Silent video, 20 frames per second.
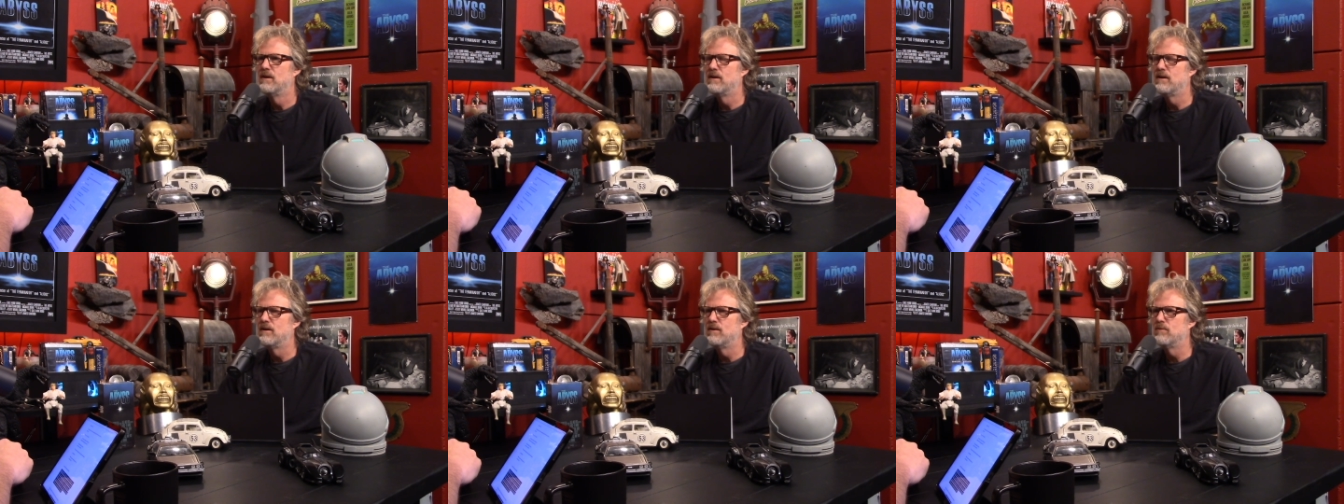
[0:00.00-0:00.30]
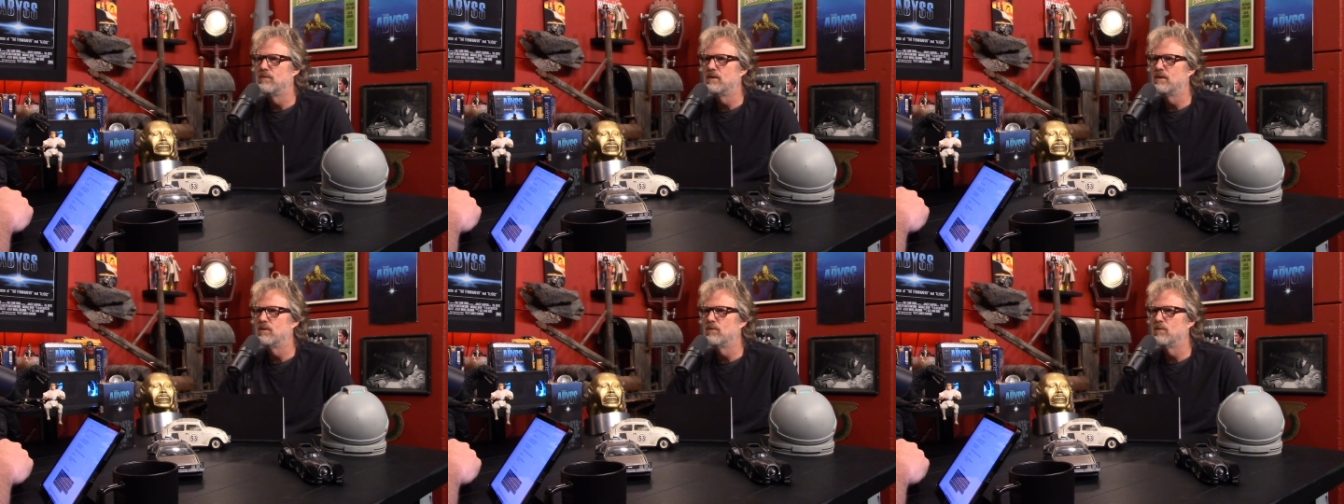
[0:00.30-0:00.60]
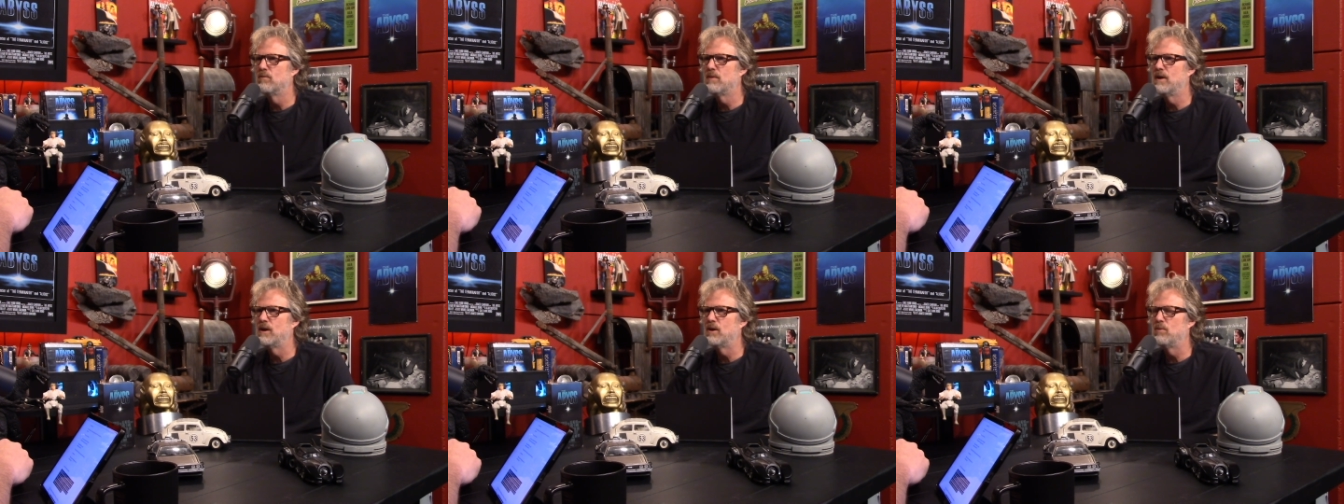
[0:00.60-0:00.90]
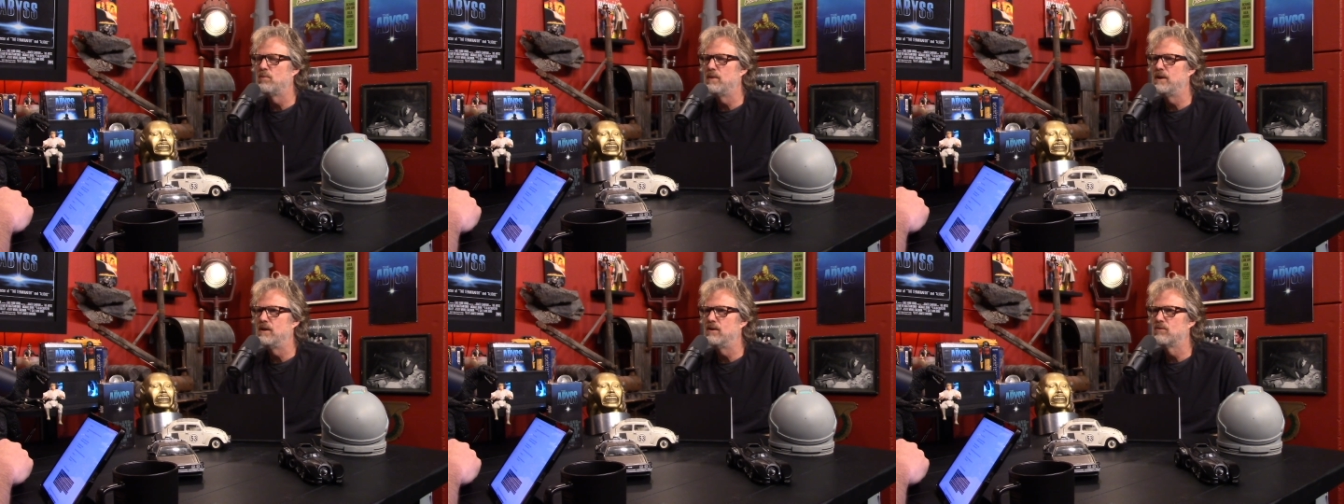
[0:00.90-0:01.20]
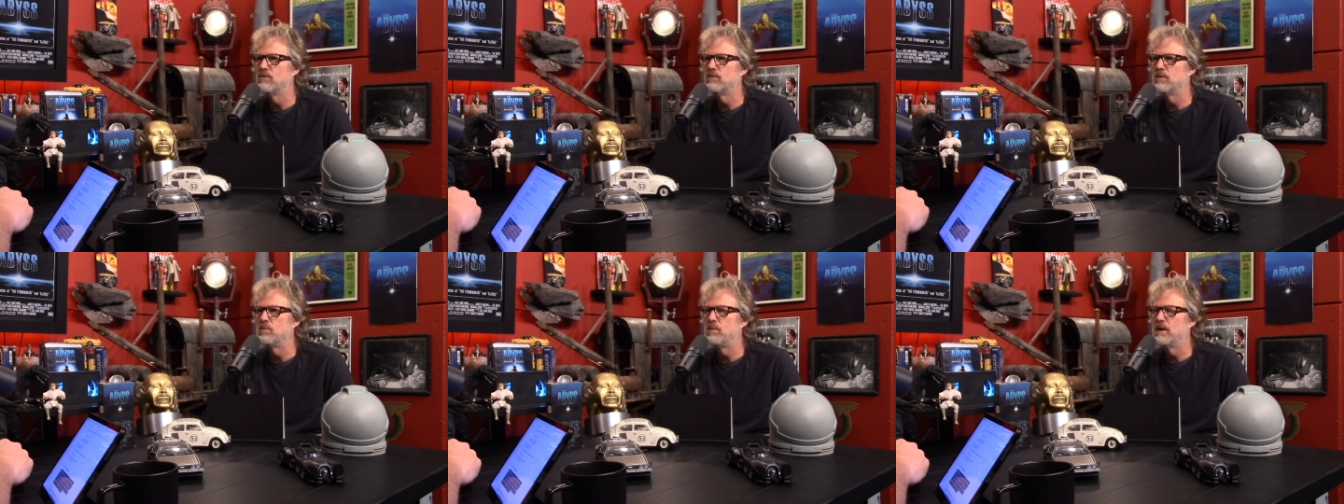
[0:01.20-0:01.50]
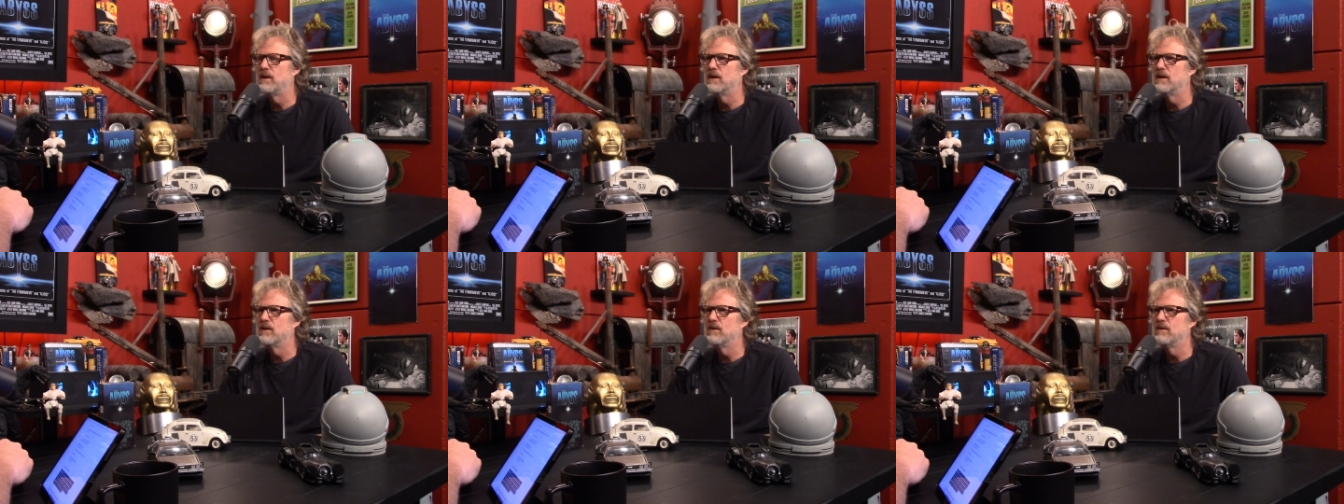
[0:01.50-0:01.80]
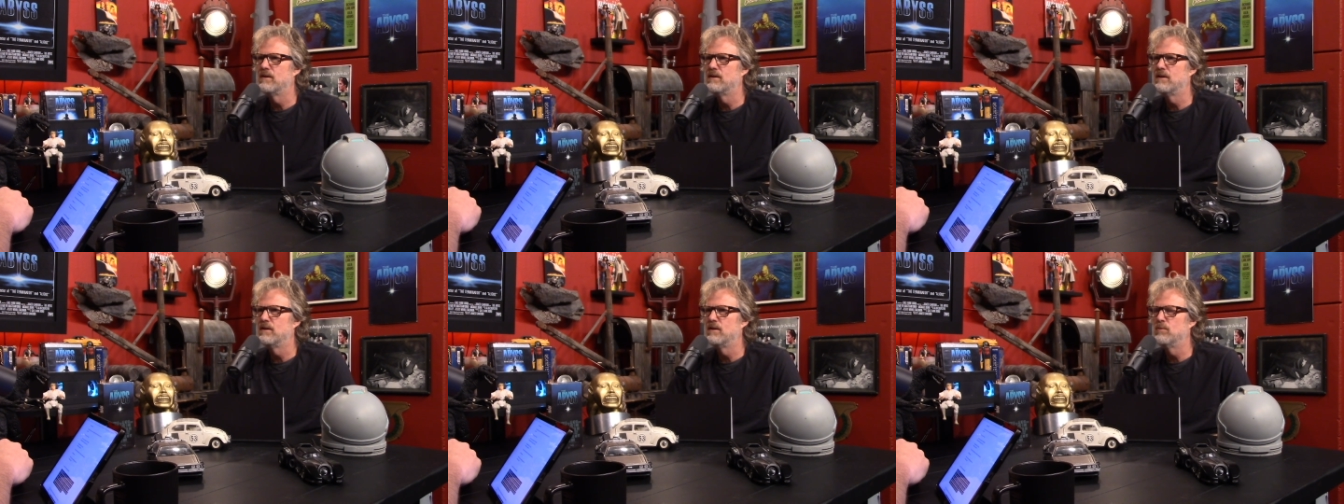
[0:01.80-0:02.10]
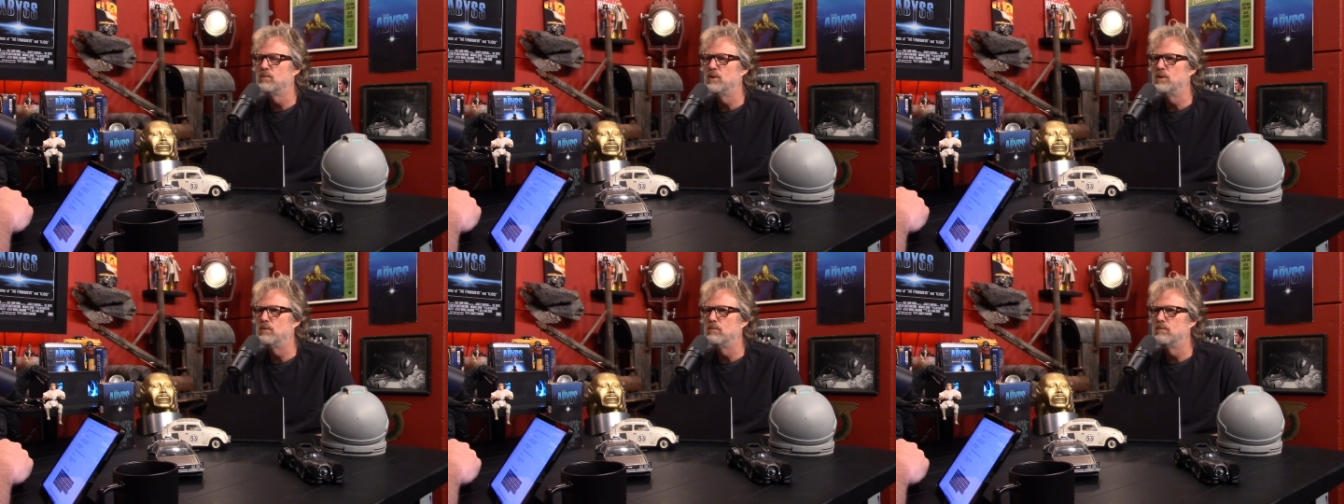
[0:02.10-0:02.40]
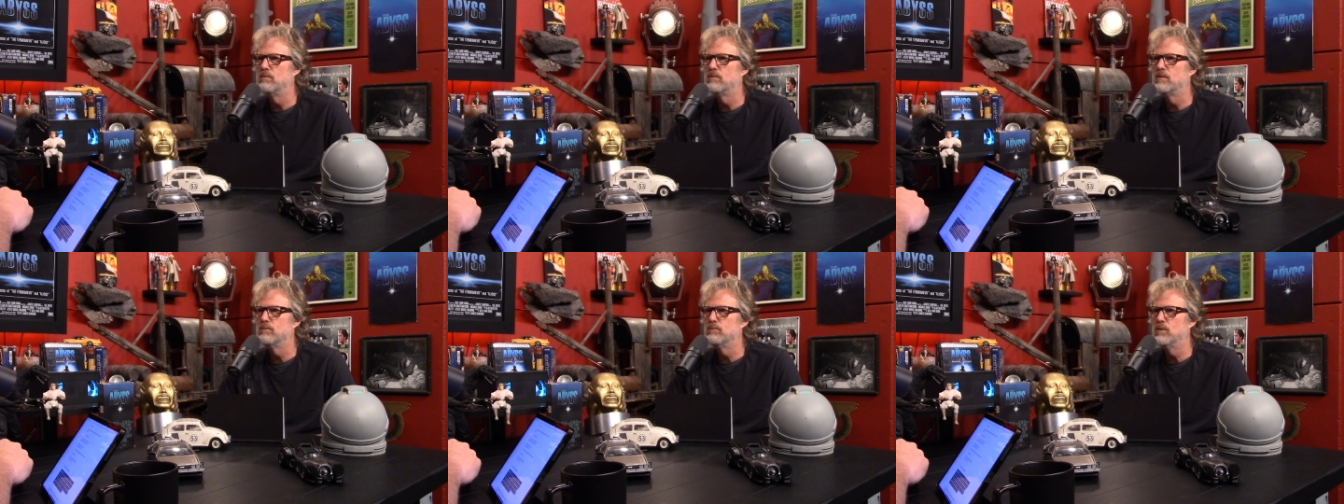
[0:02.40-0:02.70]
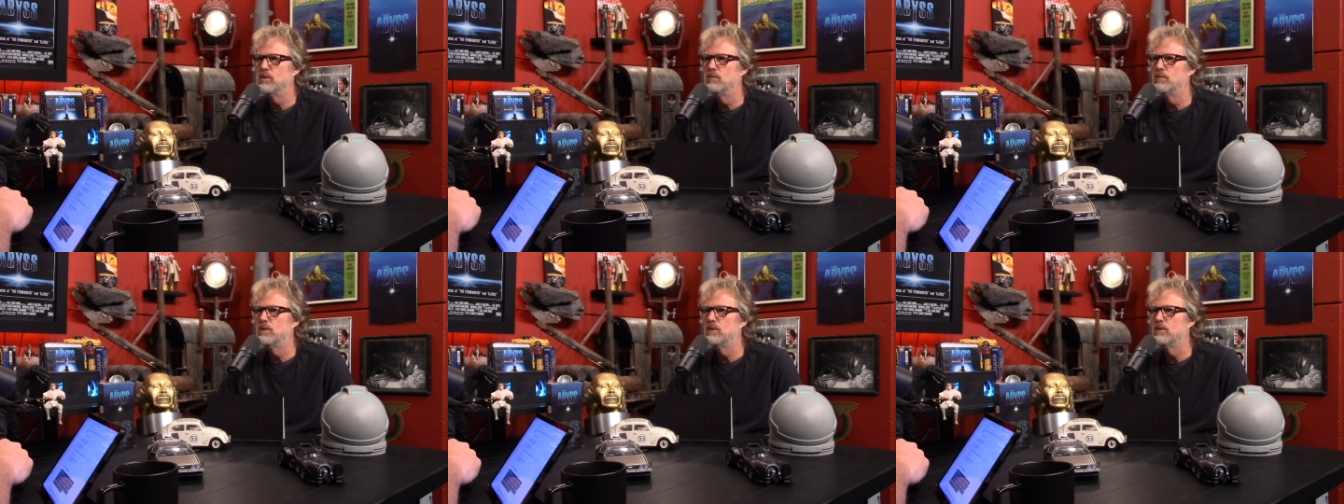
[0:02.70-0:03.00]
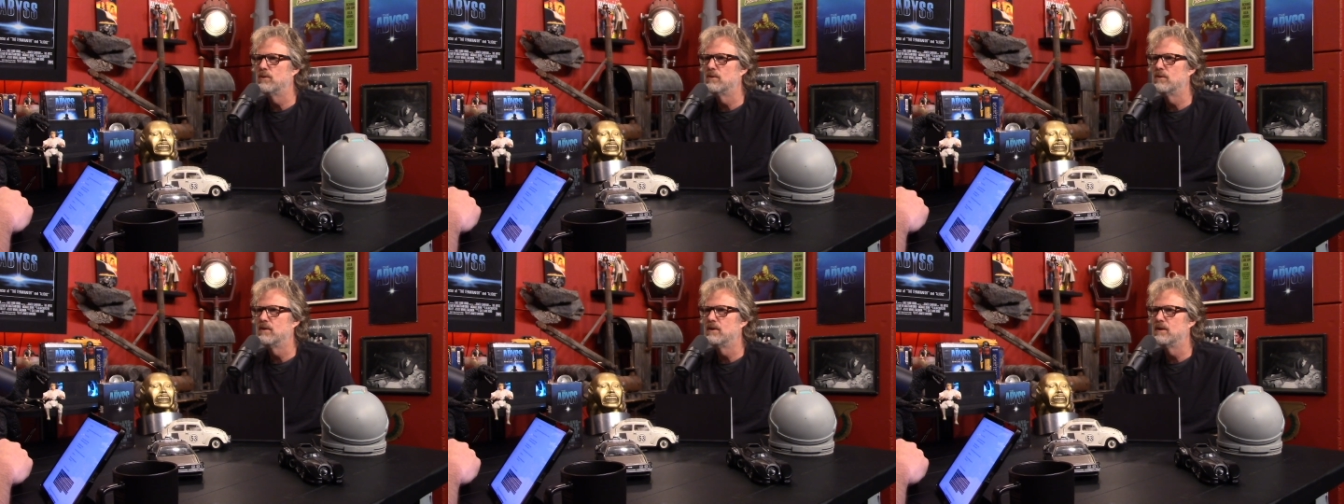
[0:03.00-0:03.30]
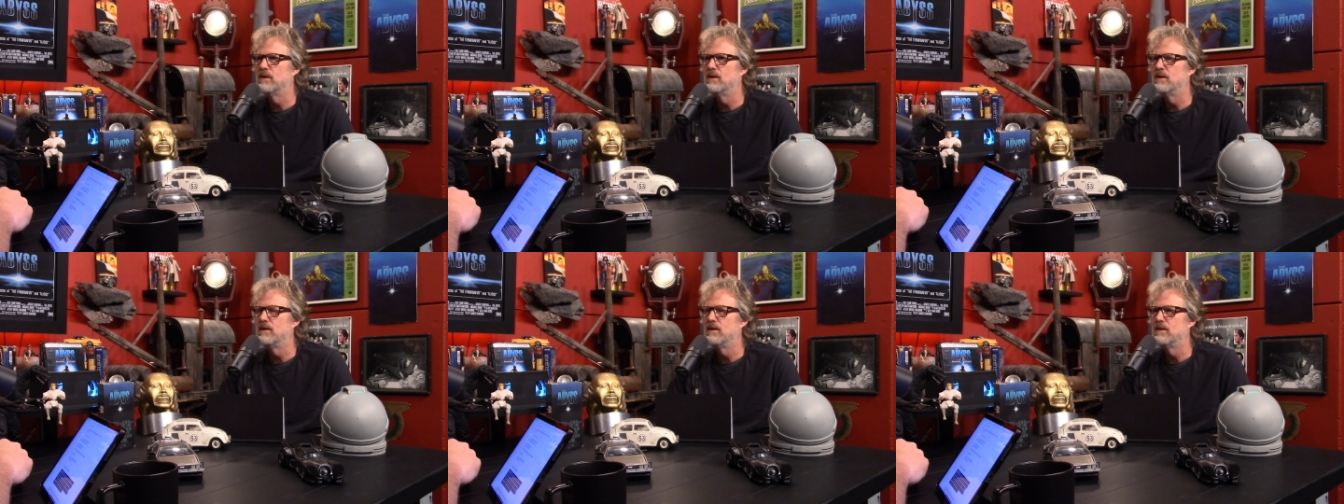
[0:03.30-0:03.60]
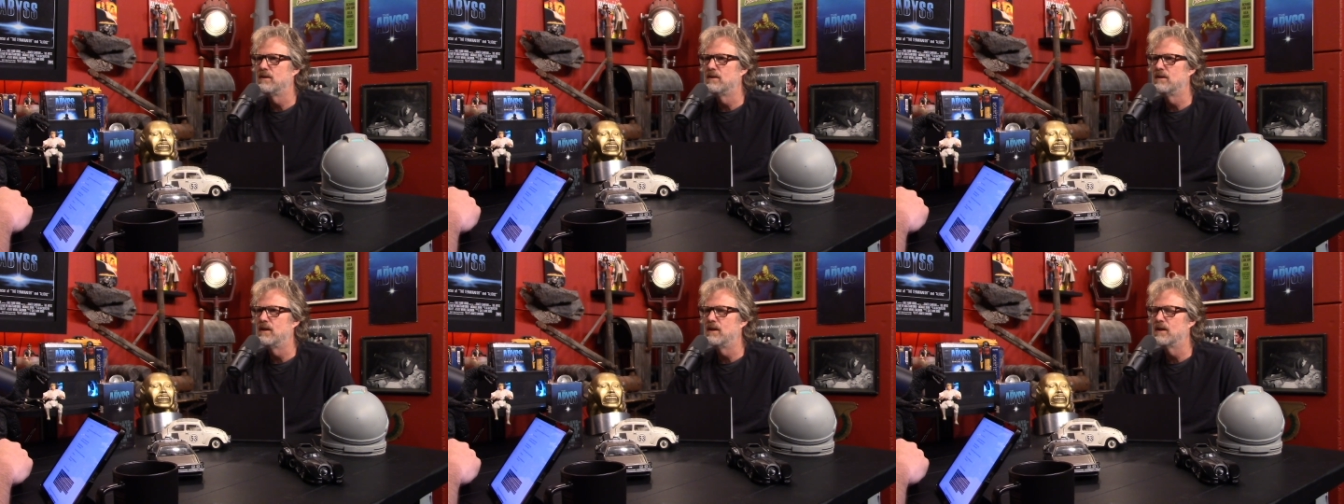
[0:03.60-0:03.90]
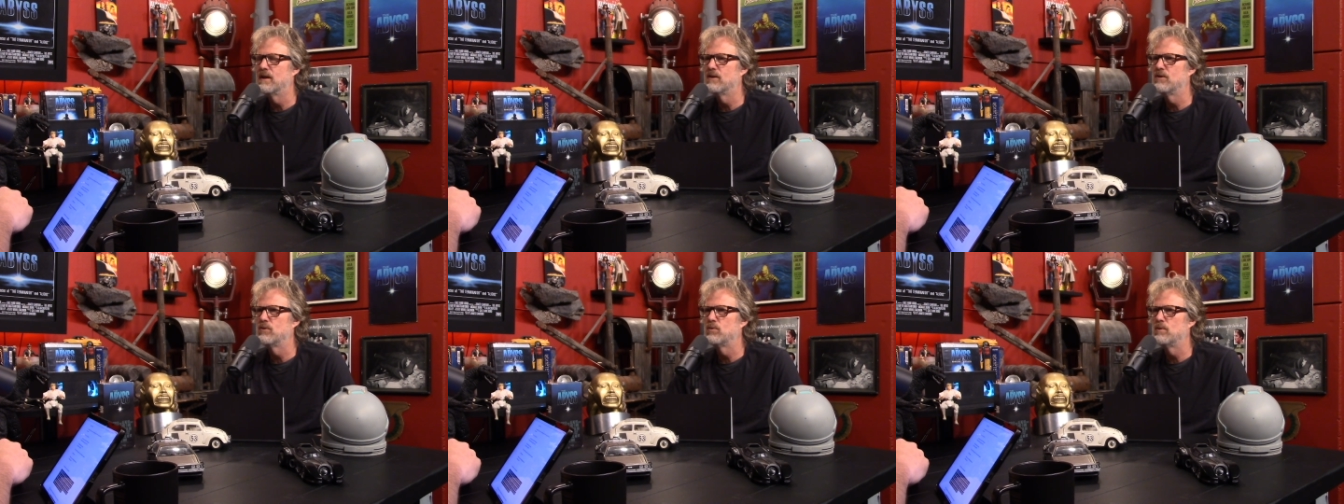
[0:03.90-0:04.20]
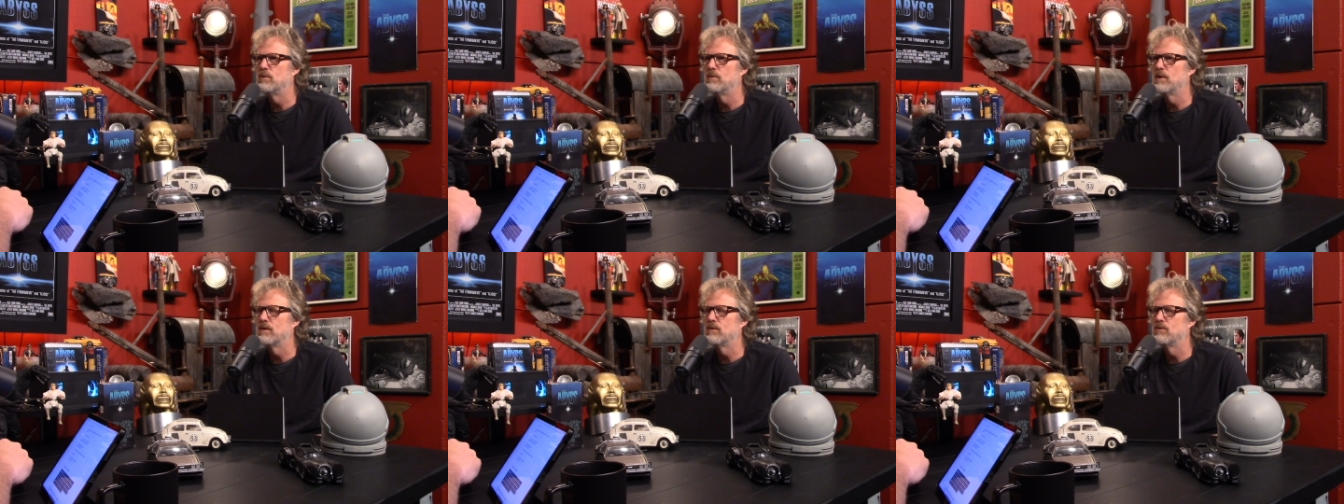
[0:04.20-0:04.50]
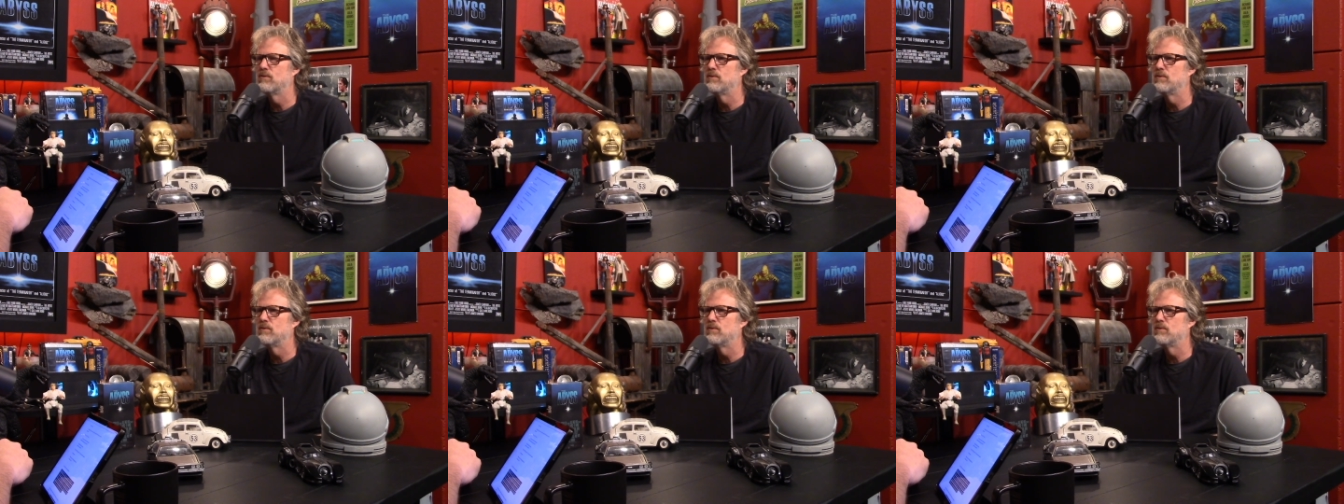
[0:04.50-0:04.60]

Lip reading: when Michael Bean's flipping out and then the moon pool and they got to swim